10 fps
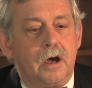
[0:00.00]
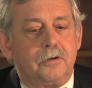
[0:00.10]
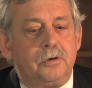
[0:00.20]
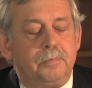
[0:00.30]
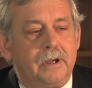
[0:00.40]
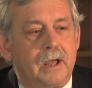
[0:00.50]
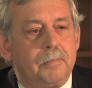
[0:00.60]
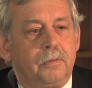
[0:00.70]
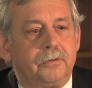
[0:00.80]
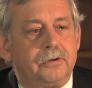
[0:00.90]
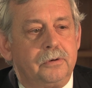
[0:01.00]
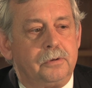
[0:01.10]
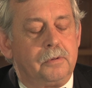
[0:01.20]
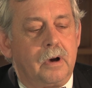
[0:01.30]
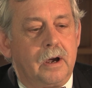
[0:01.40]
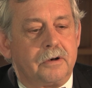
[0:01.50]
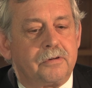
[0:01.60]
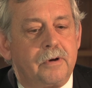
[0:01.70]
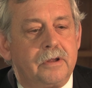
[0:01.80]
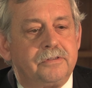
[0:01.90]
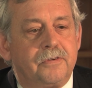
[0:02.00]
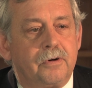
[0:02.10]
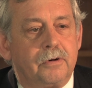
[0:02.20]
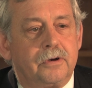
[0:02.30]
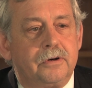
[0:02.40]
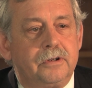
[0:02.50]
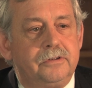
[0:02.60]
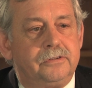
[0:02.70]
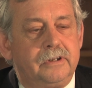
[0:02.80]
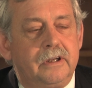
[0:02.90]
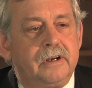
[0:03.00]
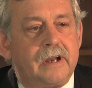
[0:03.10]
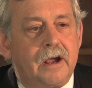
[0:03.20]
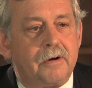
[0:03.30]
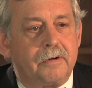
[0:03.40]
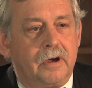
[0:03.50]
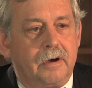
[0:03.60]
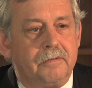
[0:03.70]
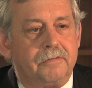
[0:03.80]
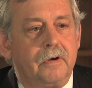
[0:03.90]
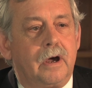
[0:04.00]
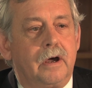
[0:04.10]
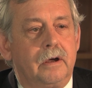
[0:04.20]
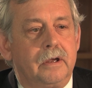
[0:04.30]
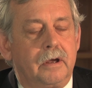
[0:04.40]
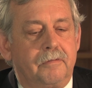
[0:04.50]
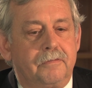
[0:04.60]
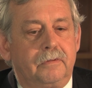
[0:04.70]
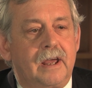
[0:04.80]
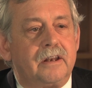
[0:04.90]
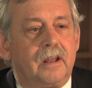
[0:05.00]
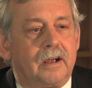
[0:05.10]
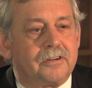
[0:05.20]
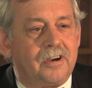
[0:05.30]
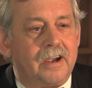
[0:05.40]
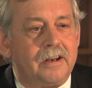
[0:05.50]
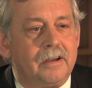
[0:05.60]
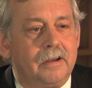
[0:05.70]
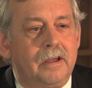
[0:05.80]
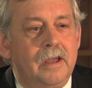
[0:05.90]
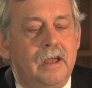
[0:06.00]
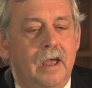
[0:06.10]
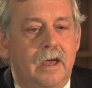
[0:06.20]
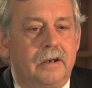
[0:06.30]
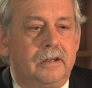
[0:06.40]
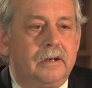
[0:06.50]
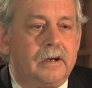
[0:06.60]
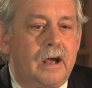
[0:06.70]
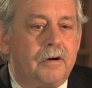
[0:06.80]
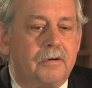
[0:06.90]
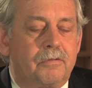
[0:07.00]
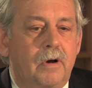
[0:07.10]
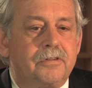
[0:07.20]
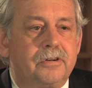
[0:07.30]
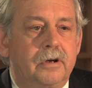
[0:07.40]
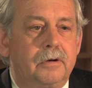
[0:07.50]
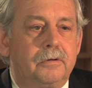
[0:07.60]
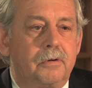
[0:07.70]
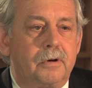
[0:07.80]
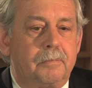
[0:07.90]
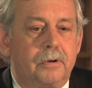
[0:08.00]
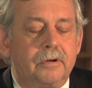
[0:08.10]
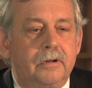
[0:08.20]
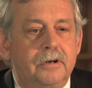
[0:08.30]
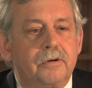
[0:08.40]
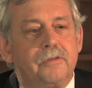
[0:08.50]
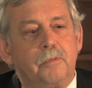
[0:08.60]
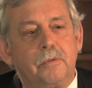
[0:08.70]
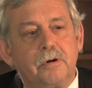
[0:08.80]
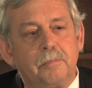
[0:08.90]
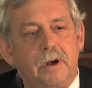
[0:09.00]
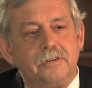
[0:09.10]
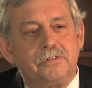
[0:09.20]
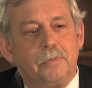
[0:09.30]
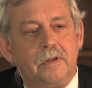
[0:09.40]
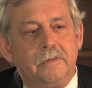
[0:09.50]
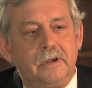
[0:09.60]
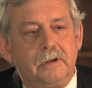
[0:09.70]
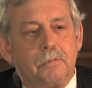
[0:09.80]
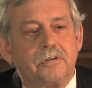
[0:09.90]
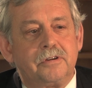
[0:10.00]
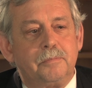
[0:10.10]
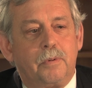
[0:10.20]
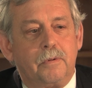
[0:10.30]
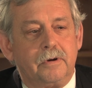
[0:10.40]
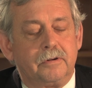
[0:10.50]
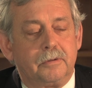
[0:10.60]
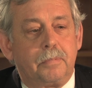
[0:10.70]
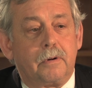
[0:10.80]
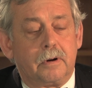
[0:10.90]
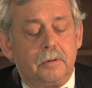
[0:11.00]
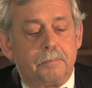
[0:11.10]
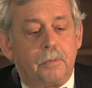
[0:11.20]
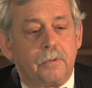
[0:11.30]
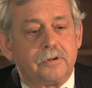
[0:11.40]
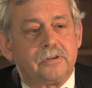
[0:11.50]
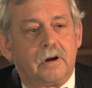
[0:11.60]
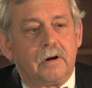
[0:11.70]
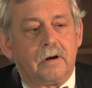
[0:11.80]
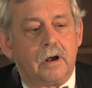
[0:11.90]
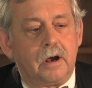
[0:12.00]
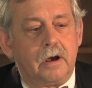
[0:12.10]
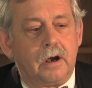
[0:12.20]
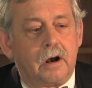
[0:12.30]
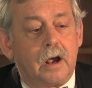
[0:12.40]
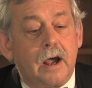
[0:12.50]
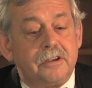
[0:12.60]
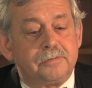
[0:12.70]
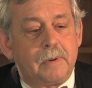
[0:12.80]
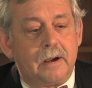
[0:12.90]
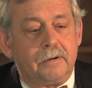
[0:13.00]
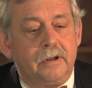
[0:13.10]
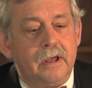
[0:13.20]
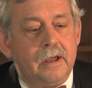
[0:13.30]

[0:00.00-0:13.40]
to be able to transfer goods in and out of landlocked China and in and out of Russia, particularly during the winter months when the Russian ports are icebound,